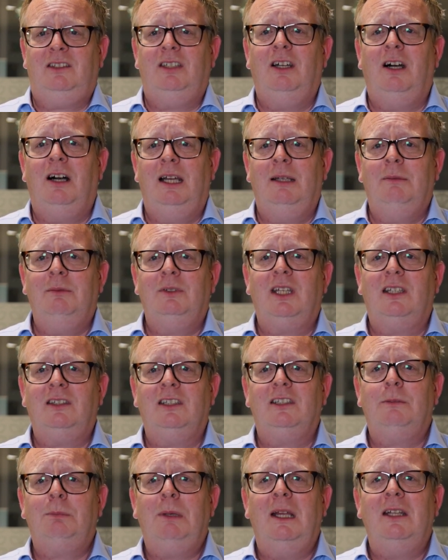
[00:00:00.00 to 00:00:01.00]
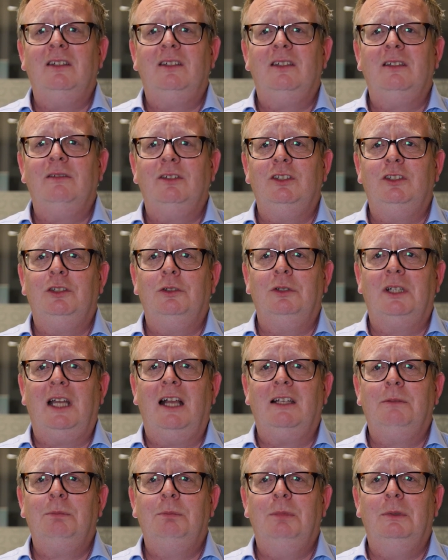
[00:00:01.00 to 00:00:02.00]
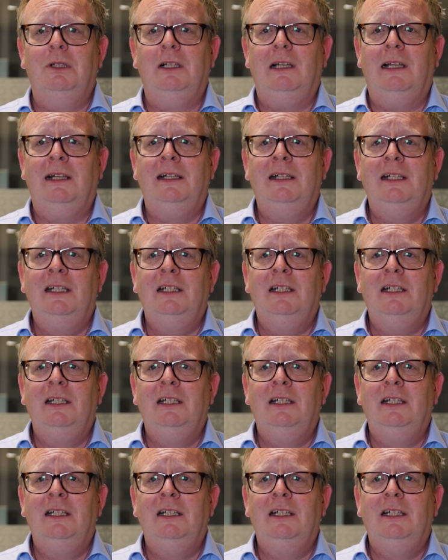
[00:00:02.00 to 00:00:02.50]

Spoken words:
times as expensive as your gas boiler.